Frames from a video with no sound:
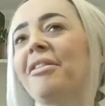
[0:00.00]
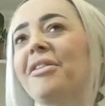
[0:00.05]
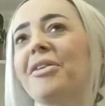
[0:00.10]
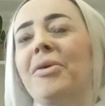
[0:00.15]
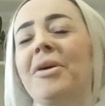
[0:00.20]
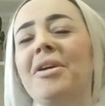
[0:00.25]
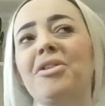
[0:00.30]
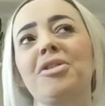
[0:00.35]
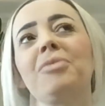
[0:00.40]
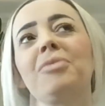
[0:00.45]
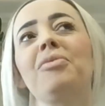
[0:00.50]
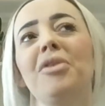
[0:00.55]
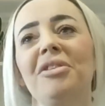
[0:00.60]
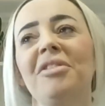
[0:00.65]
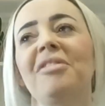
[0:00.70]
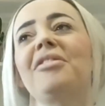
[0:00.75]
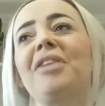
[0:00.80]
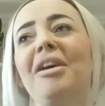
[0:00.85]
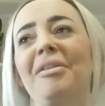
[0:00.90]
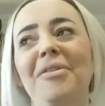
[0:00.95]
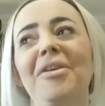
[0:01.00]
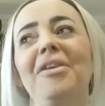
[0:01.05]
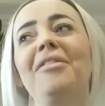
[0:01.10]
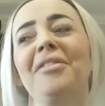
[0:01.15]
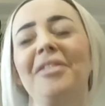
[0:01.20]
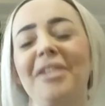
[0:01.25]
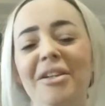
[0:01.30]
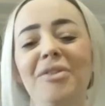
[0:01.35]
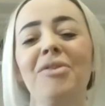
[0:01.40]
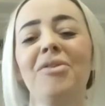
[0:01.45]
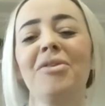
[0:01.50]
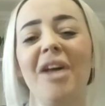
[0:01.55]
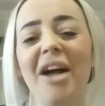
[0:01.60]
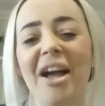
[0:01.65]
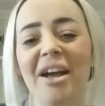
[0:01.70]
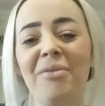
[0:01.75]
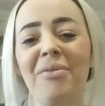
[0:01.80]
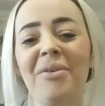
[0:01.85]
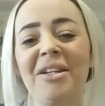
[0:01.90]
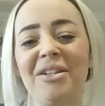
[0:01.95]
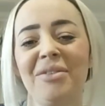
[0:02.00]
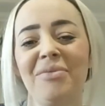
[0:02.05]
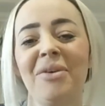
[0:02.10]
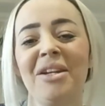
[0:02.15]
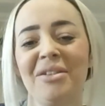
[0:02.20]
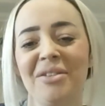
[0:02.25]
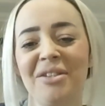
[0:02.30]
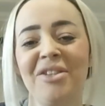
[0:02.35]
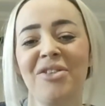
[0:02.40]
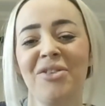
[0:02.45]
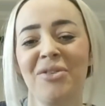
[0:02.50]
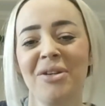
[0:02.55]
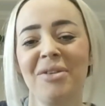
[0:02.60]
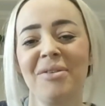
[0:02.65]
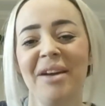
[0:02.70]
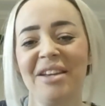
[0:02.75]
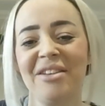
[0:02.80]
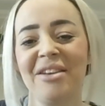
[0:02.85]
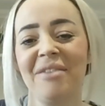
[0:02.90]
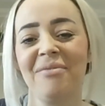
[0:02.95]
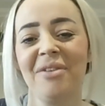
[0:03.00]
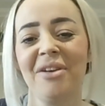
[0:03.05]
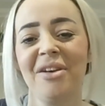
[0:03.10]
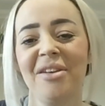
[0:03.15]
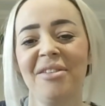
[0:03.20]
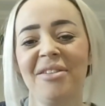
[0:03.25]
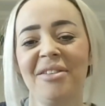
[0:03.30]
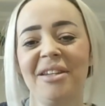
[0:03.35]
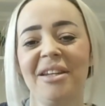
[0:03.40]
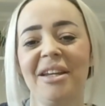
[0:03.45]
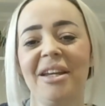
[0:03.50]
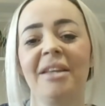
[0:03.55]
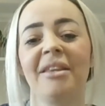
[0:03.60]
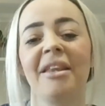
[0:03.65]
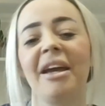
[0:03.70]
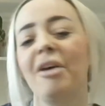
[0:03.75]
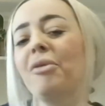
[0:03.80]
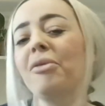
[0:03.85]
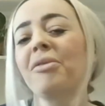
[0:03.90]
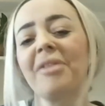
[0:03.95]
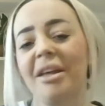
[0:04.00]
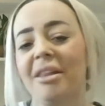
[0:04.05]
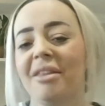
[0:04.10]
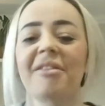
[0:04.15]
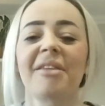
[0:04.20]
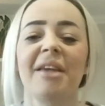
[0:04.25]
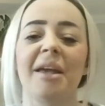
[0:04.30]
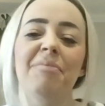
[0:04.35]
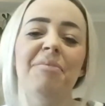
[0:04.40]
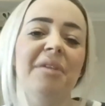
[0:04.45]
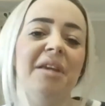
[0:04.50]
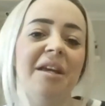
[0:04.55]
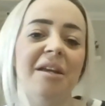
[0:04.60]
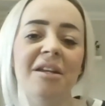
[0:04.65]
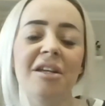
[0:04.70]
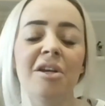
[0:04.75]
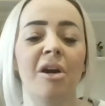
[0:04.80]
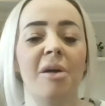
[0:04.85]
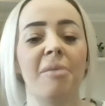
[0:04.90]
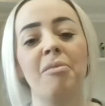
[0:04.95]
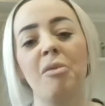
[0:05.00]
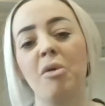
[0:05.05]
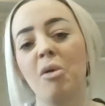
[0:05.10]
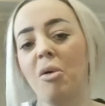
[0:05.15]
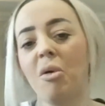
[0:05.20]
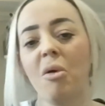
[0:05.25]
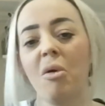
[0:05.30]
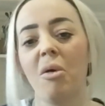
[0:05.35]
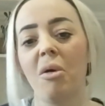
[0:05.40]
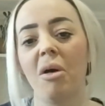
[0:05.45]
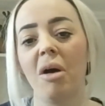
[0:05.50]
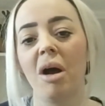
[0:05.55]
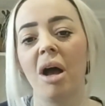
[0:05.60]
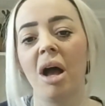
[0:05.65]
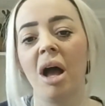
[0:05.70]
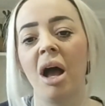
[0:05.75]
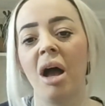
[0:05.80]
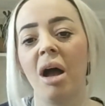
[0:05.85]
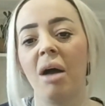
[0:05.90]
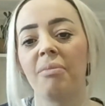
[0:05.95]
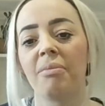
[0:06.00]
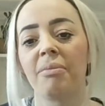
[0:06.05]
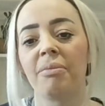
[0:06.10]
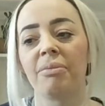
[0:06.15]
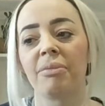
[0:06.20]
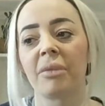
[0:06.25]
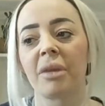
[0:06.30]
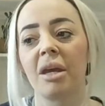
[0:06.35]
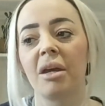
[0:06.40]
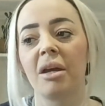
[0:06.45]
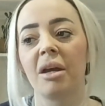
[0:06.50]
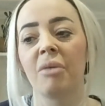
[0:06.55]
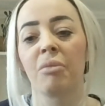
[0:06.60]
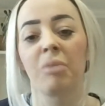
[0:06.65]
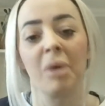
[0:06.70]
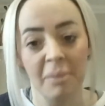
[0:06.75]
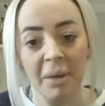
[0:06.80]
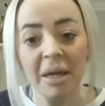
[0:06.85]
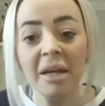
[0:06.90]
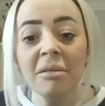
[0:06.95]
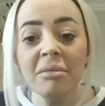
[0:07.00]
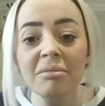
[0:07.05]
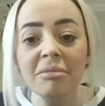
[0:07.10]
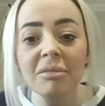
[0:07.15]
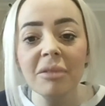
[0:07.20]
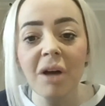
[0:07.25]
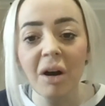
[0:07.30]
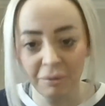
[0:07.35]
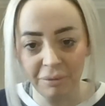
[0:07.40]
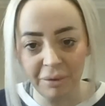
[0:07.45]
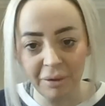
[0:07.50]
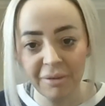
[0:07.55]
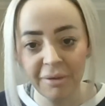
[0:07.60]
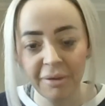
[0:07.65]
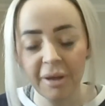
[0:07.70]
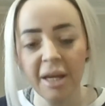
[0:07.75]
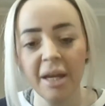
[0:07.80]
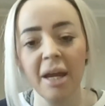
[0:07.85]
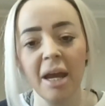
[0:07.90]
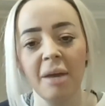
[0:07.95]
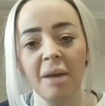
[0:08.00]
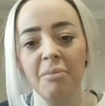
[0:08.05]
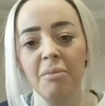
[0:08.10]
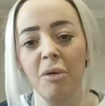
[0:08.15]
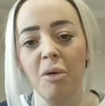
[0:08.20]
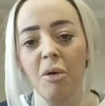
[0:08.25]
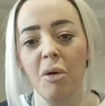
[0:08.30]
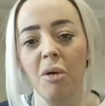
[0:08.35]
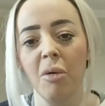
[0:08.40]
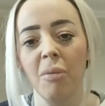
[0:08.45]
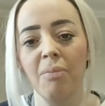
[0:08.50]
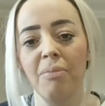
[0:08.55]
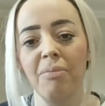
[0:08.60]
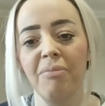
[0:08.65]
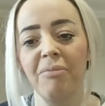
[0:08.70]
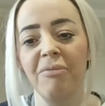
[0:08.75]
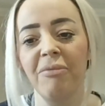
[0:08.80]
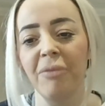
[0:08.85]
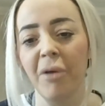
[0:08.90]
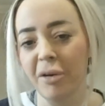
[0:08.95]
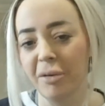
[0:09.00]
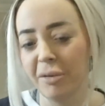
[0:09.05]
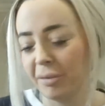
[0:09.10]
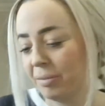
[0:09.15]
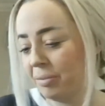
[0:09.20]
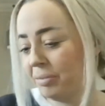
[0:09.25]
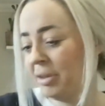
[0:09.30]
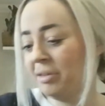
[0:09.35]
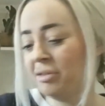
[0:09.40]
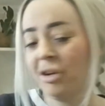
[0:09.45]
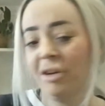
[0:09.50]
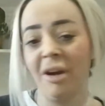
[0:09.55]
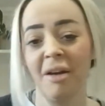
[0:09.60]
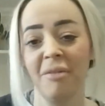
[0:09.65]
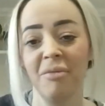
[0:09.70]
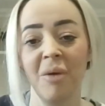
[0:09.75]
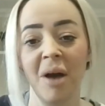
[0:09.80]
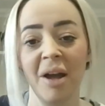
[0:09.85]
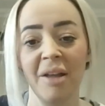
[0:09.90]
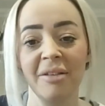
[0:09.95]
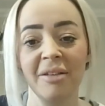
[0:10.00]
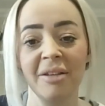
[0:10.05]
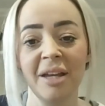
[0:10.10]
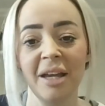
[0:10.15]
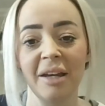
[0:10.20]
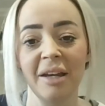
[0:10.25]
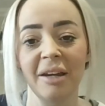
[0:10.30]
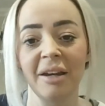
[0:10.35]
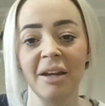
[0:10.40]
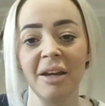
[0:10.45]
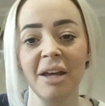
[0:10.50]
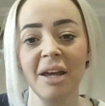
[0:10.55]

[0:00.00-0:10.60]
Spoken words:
the question, what does diversity look like when you're talking about diversity? And they all say the same thing, more women, obviously, and more folks that don't have white skin.